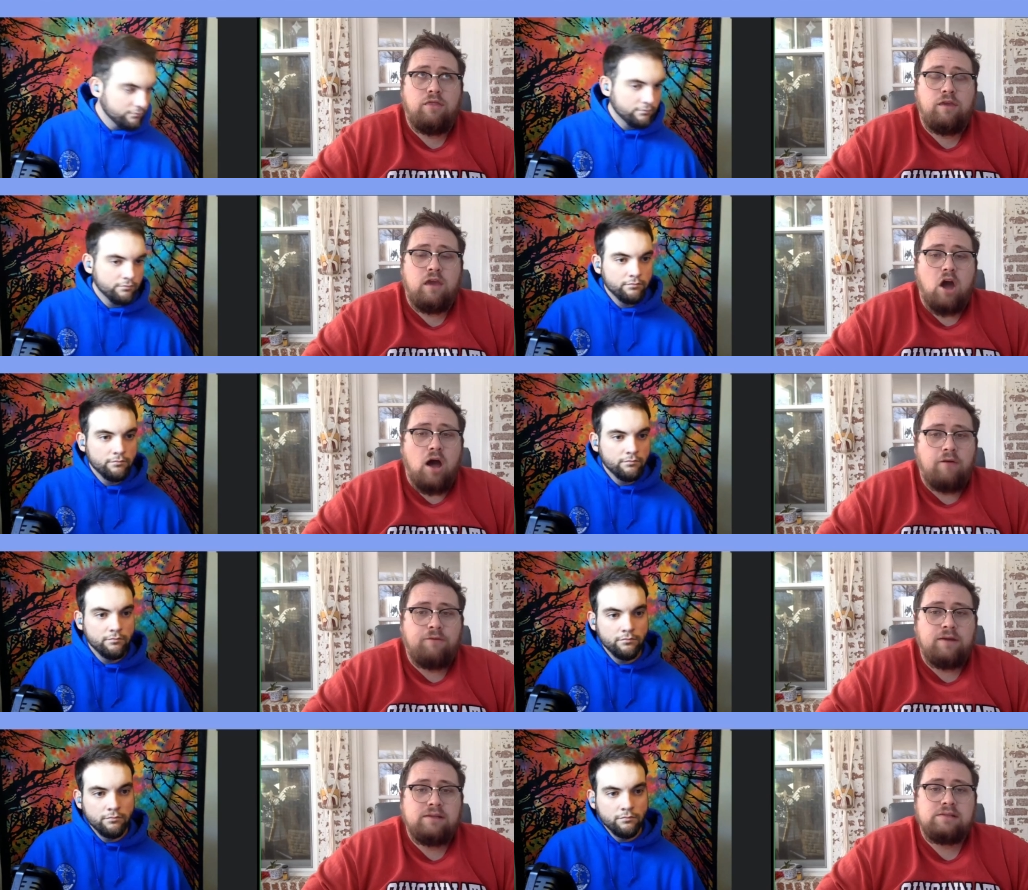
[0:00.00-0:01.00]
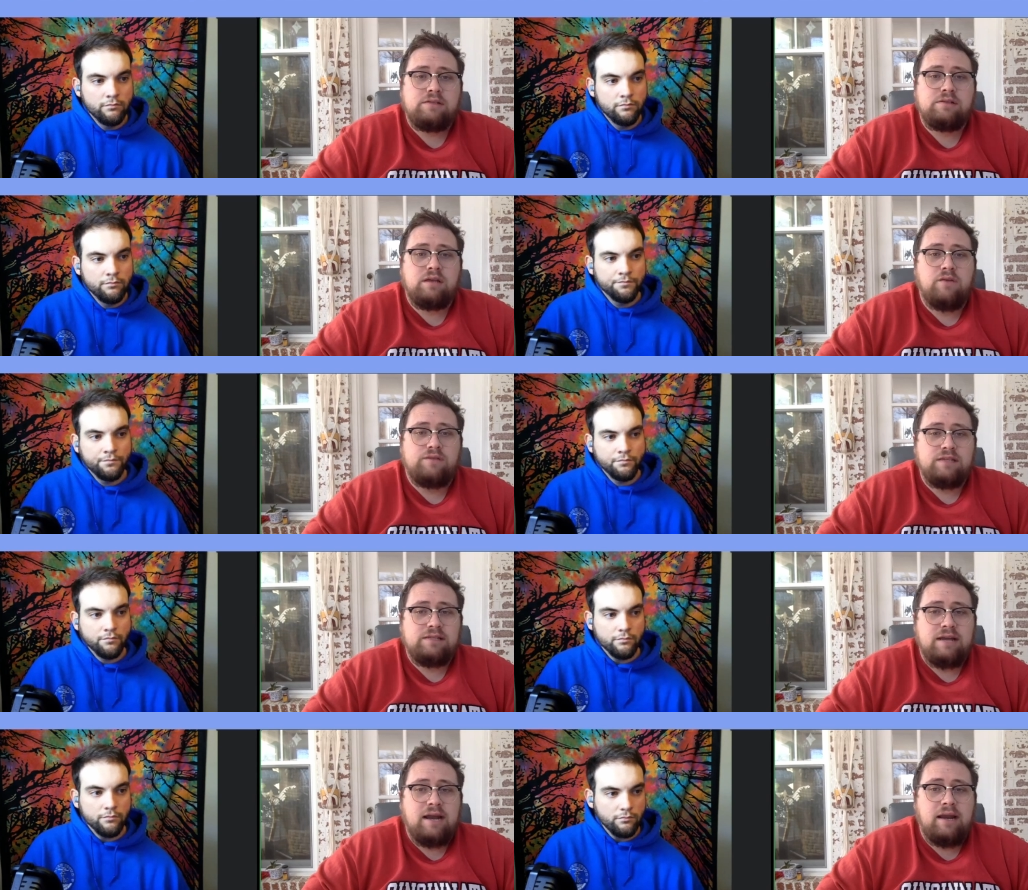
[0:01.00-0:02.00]
Speaker 1: the offense of
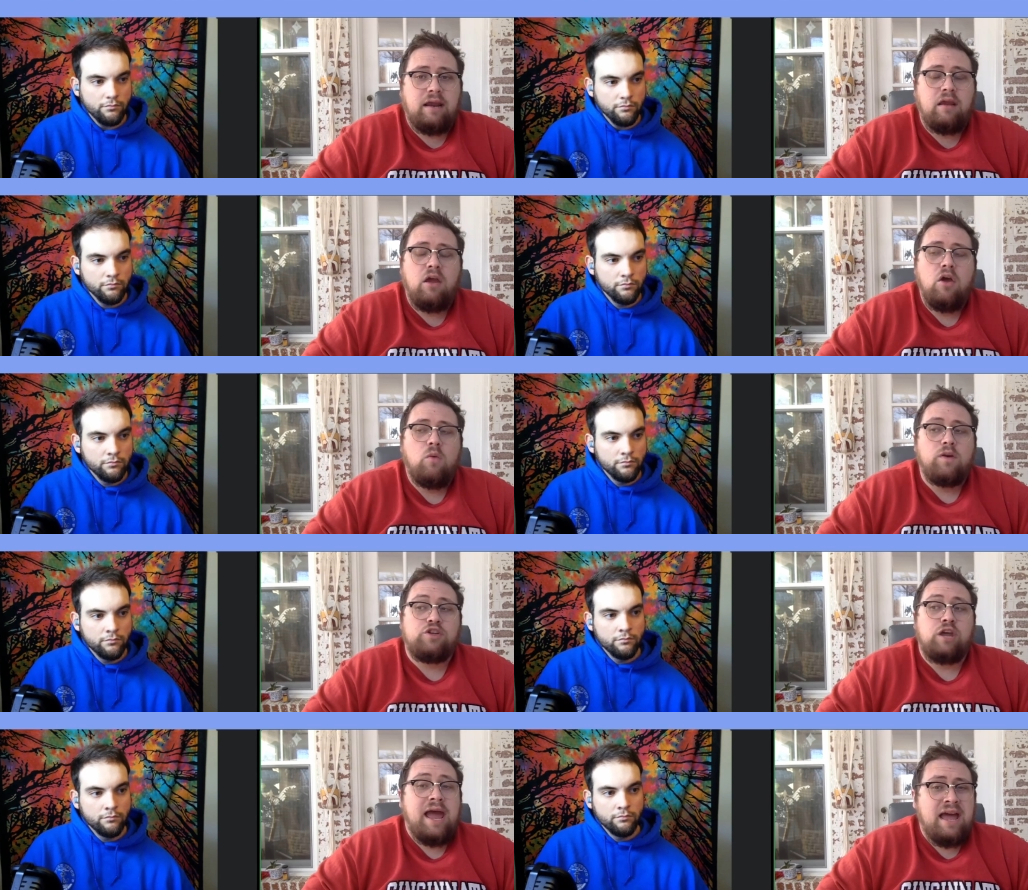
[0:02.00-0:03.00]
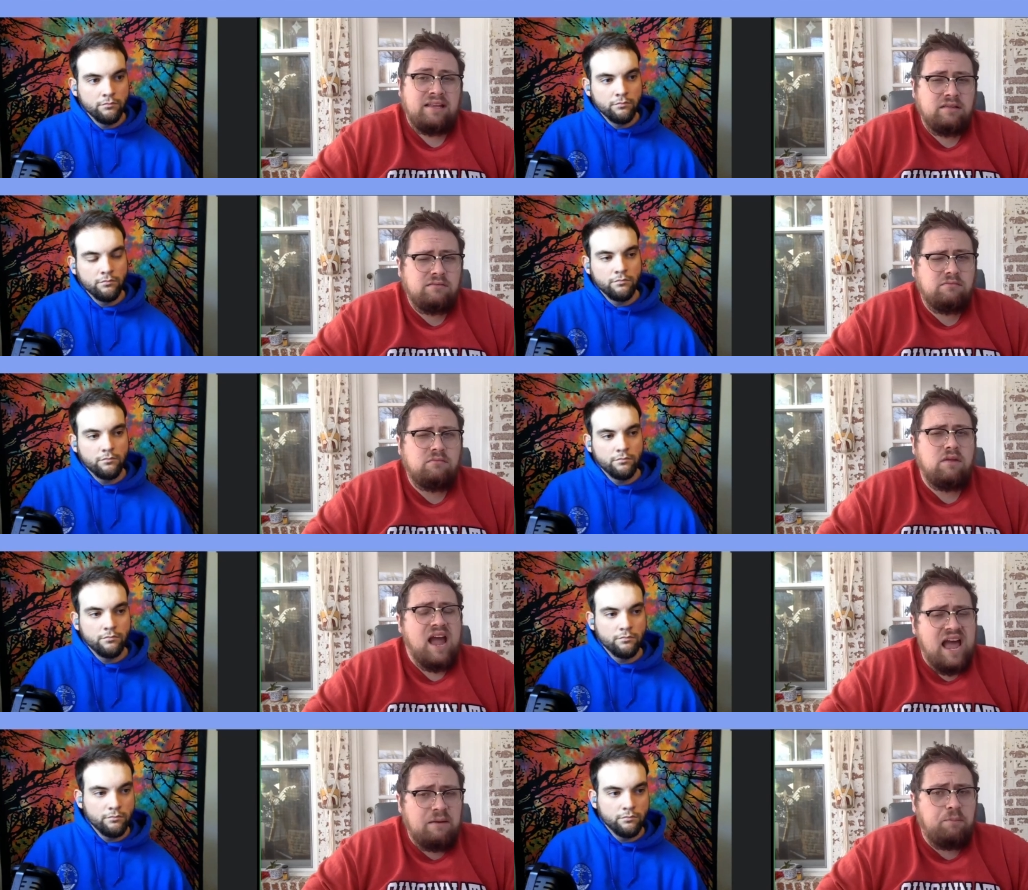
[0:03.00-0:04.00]
Cincinnati, which had
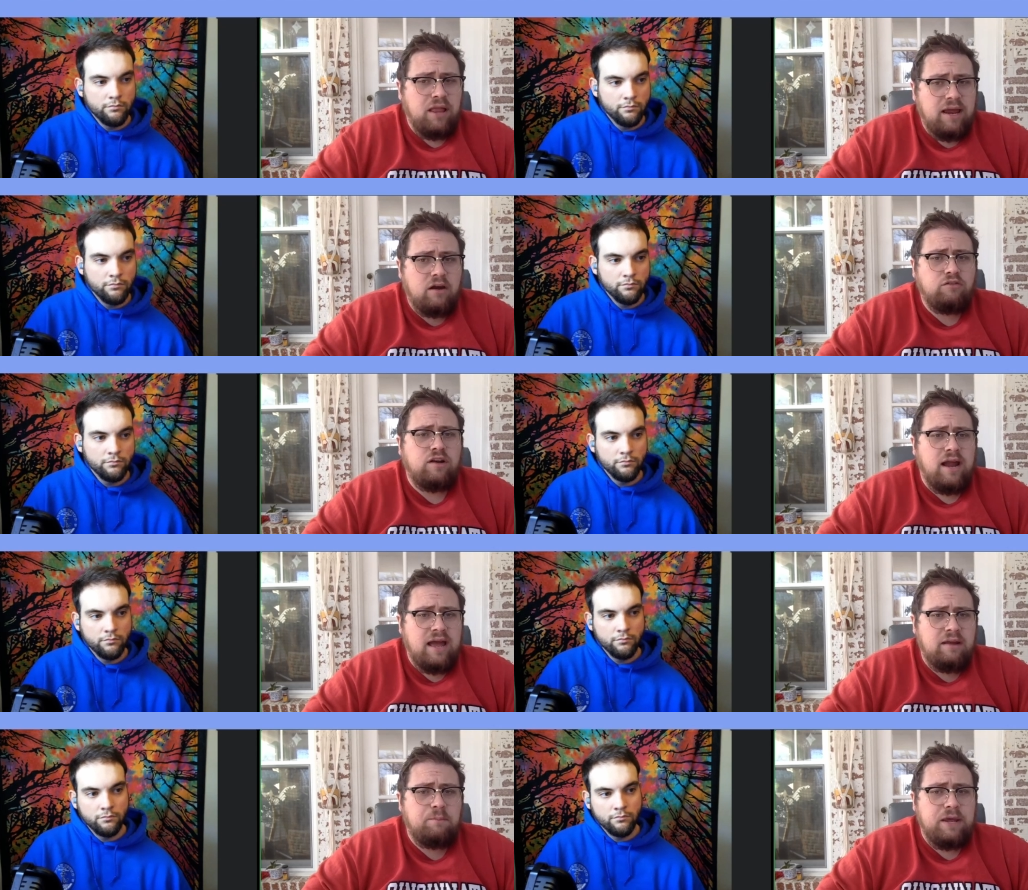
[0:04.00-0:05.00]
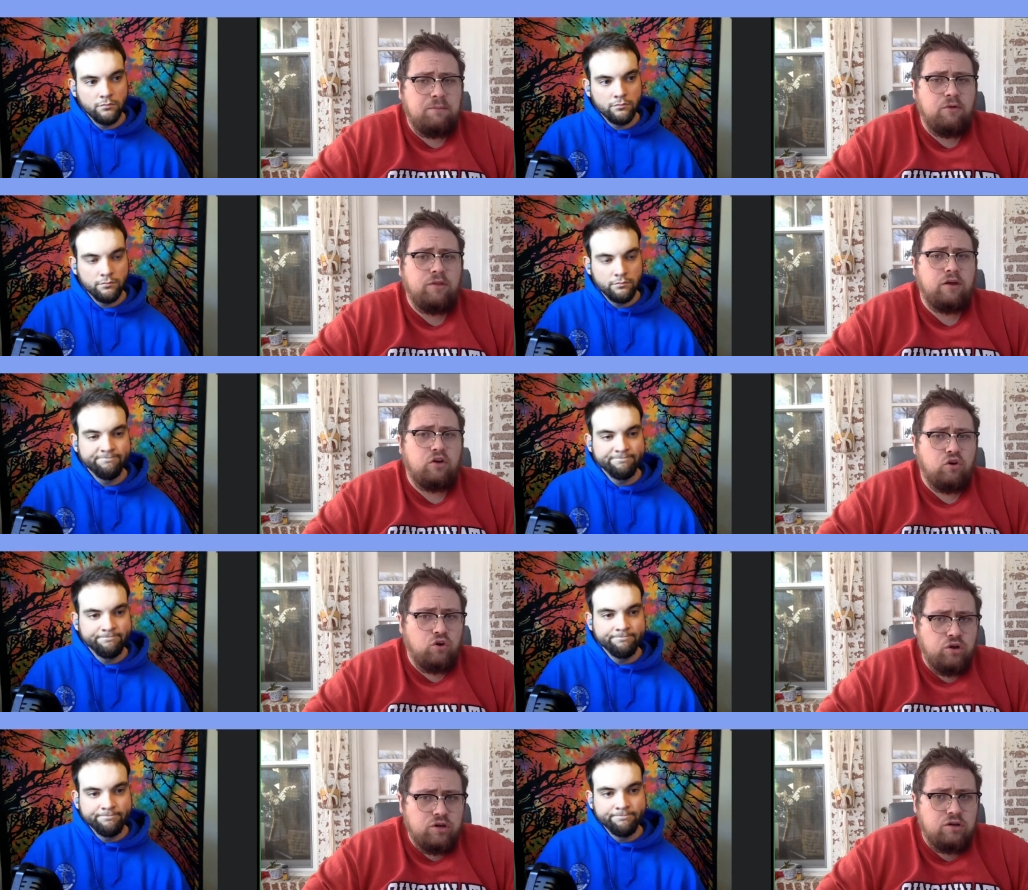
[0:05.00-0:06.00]
had players and had people that
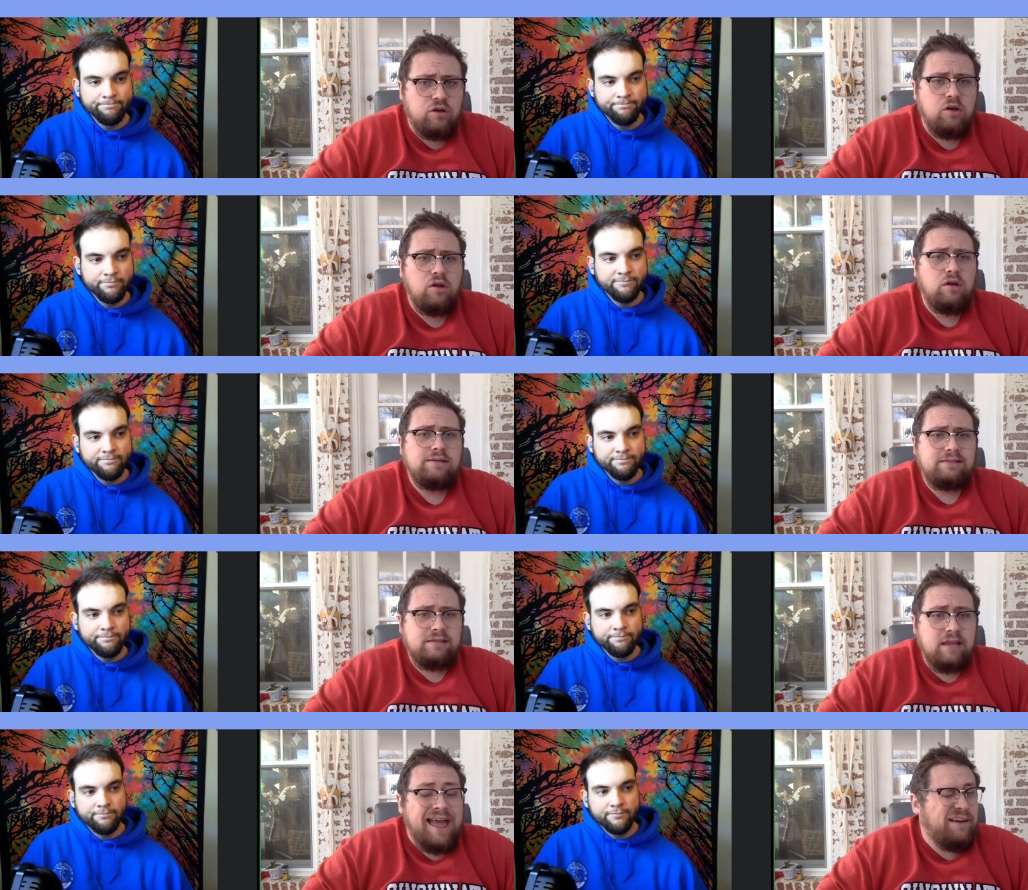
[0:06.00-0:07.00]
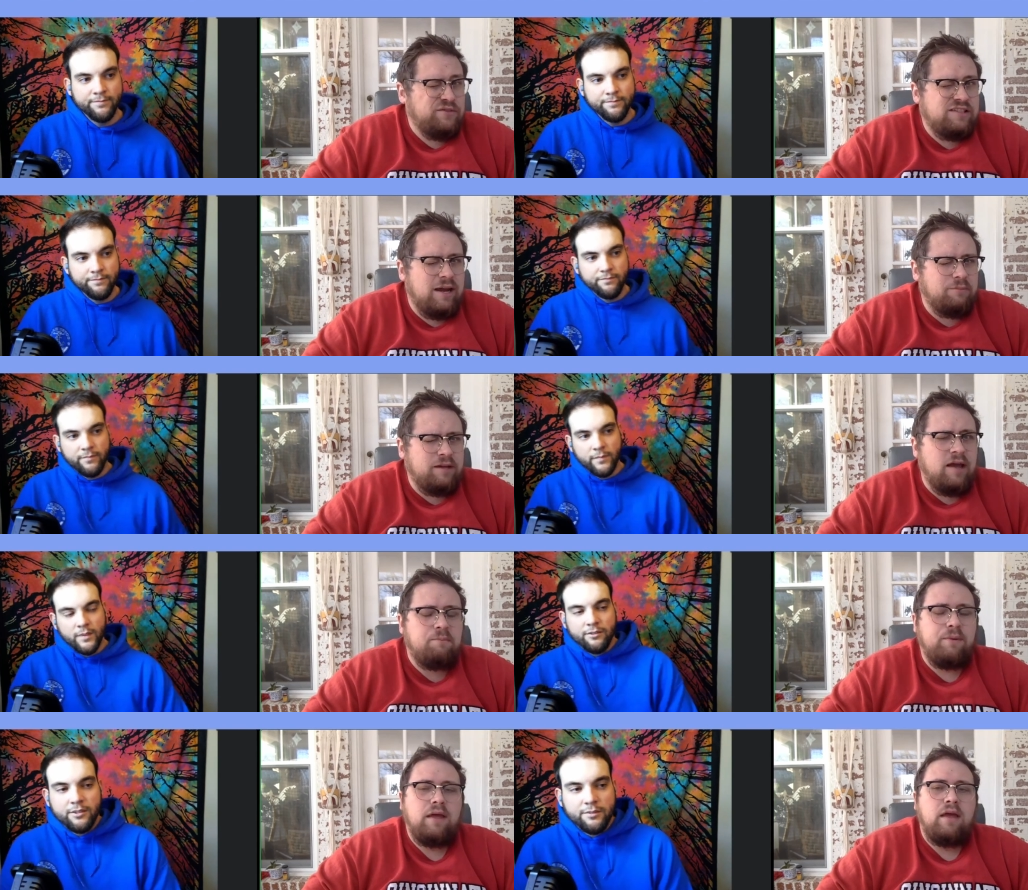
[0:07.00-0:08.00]
could have stepped
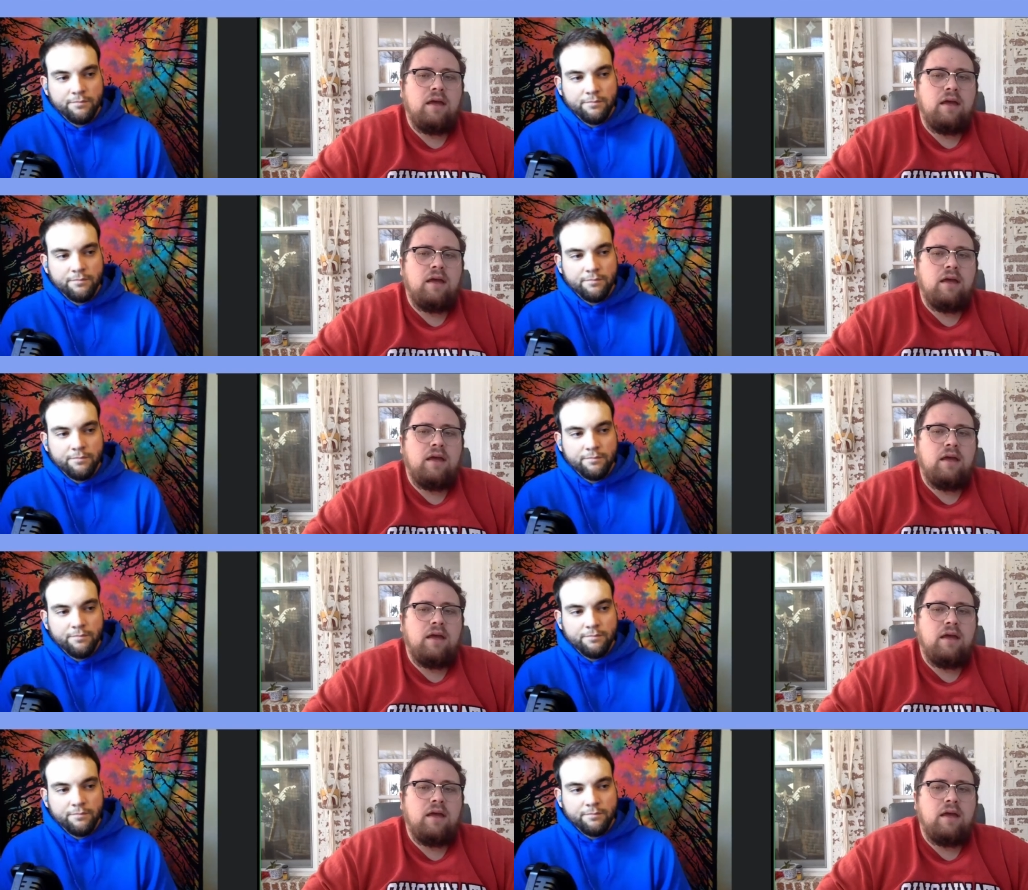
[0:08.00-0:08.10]
up.